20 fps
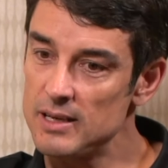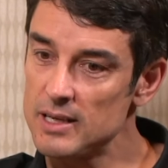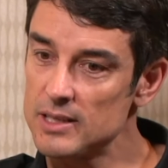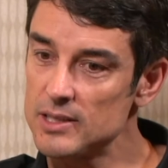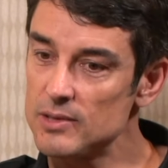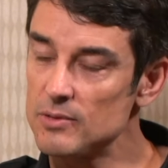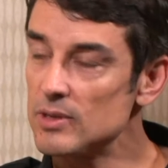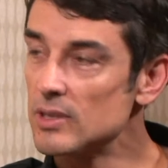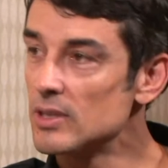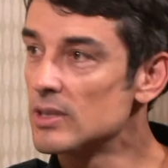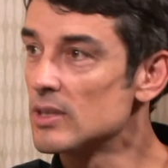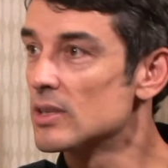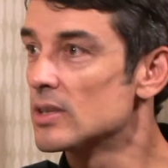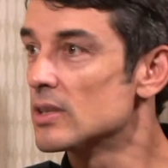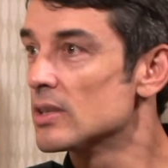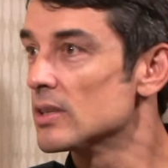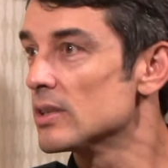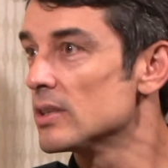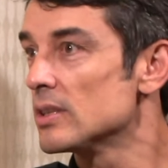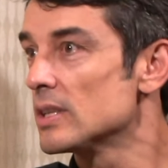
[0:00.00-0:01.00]
next to a
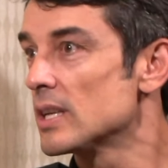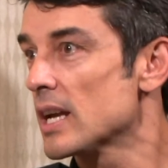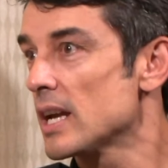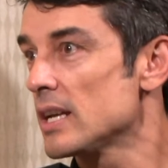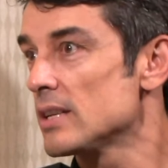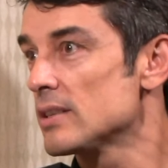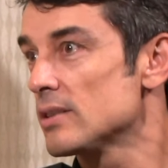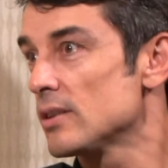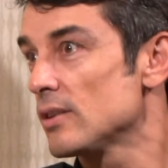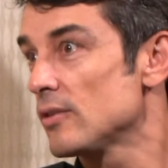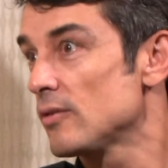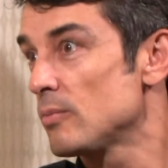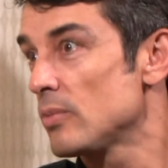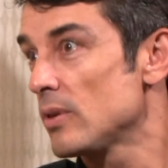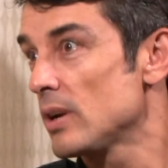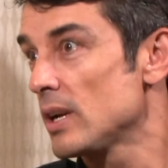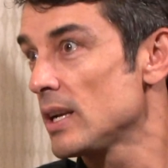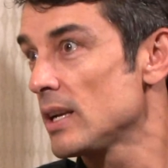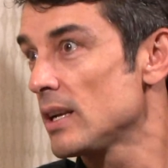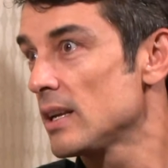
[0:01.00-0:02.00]
good kite surf
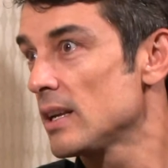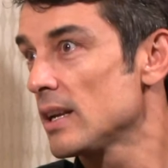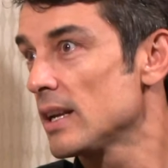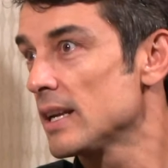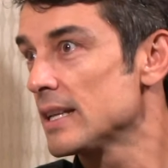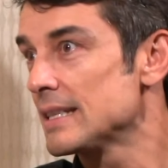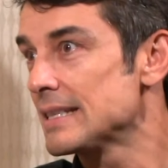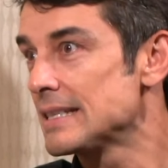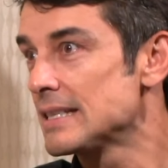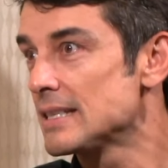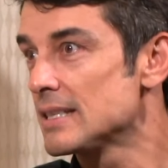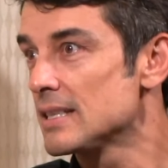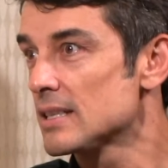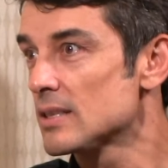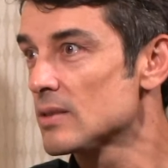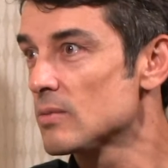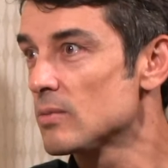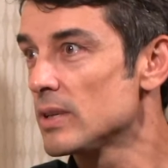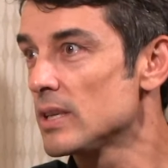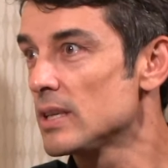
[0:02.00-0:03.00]
break and
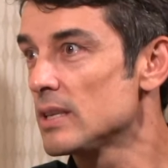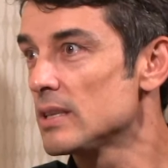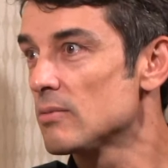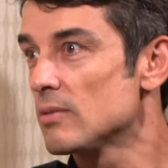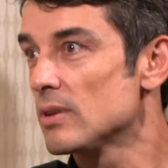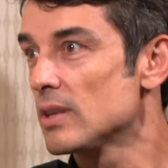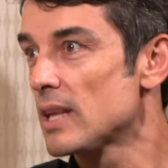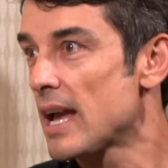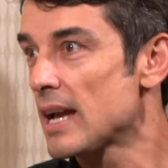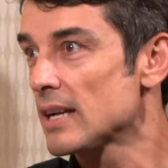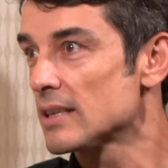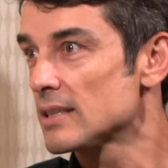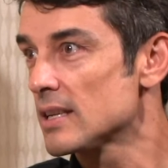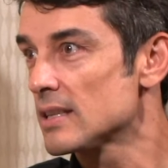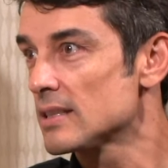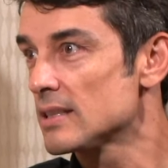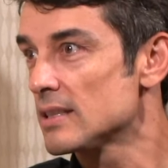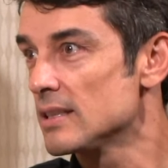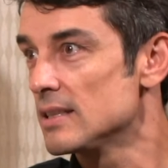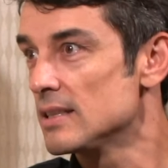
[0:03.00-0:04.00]
6 weeks with
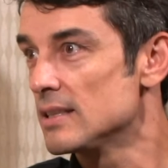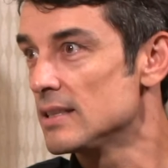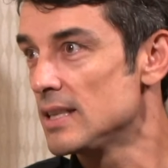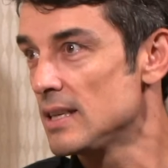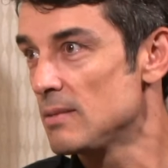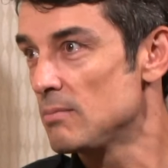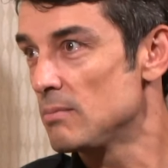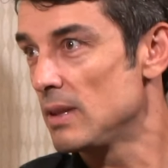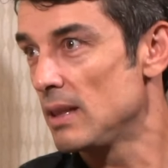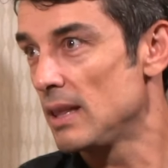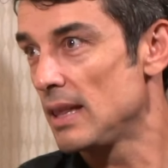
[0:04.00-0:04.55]
access to deep,